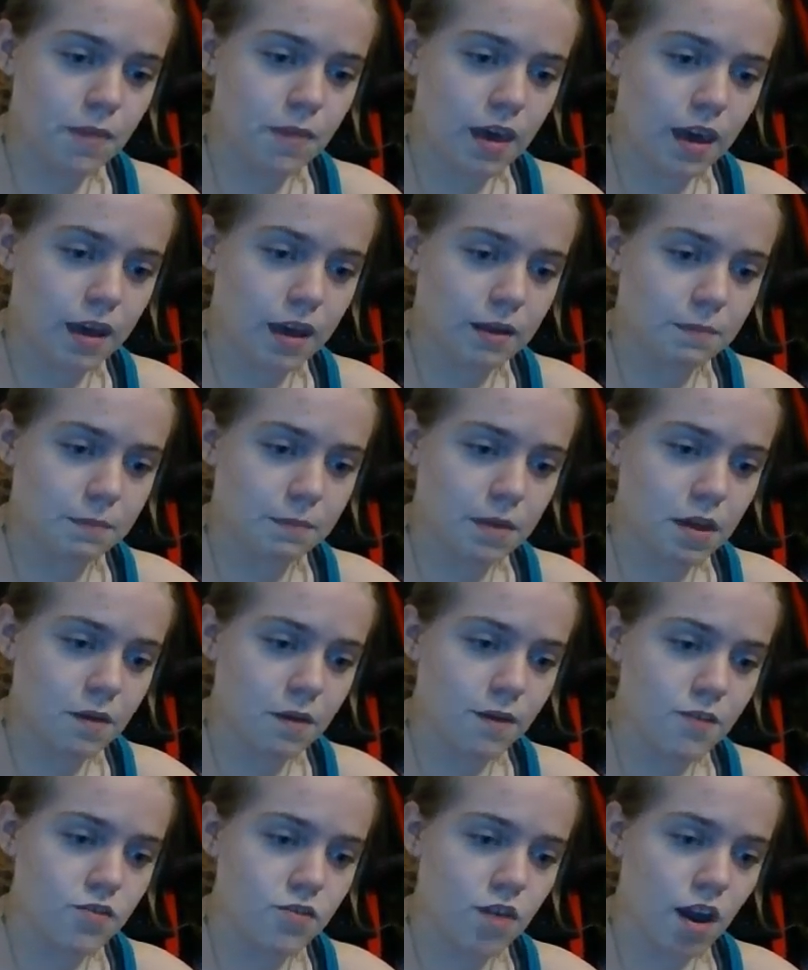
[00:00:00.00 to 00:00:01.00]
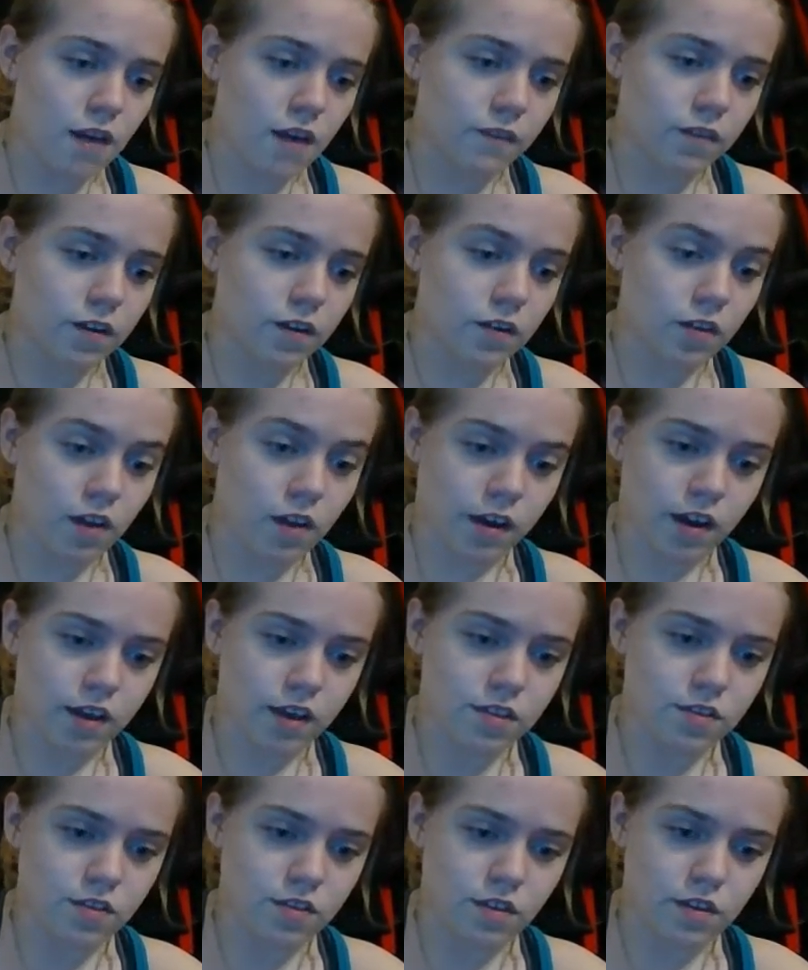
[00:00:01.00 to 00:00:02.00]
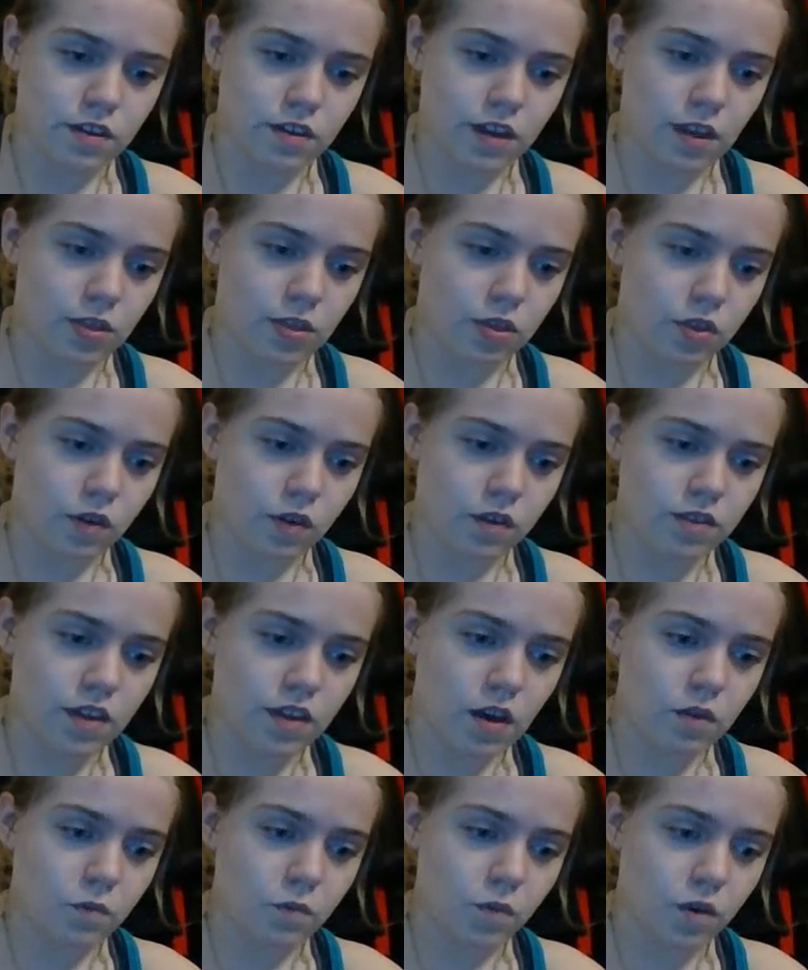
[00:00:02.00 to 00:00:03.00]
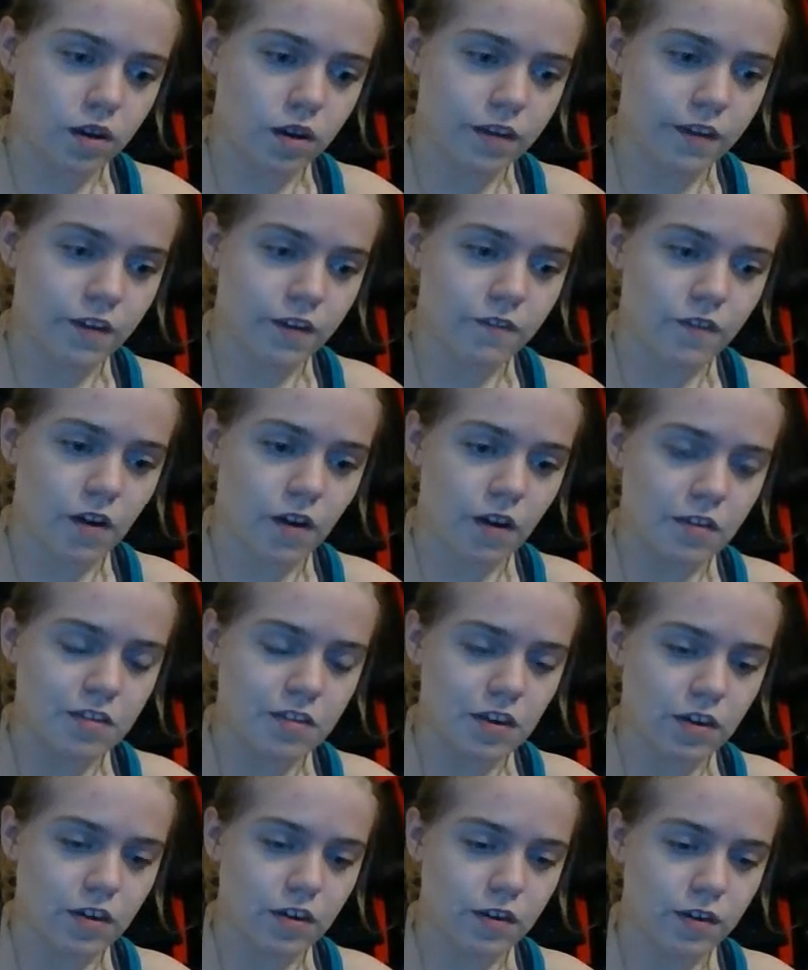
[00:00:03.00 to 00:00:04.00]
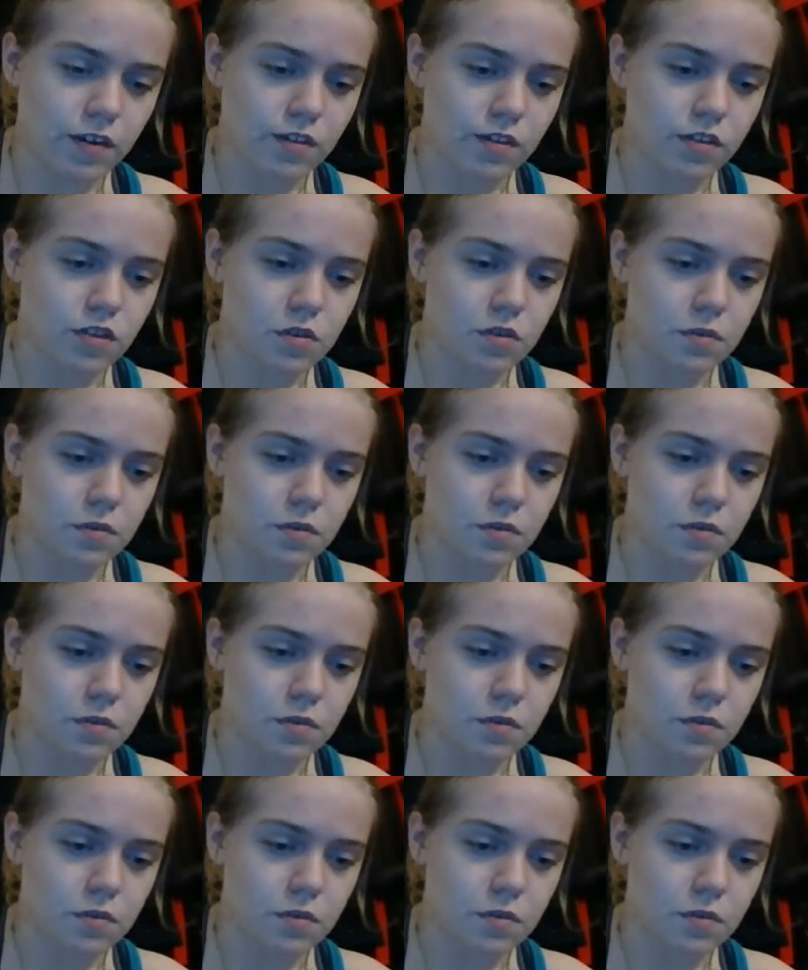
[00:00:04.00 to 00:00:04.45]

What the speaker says: And be one traveler, long I stood and looked down one as far as I could to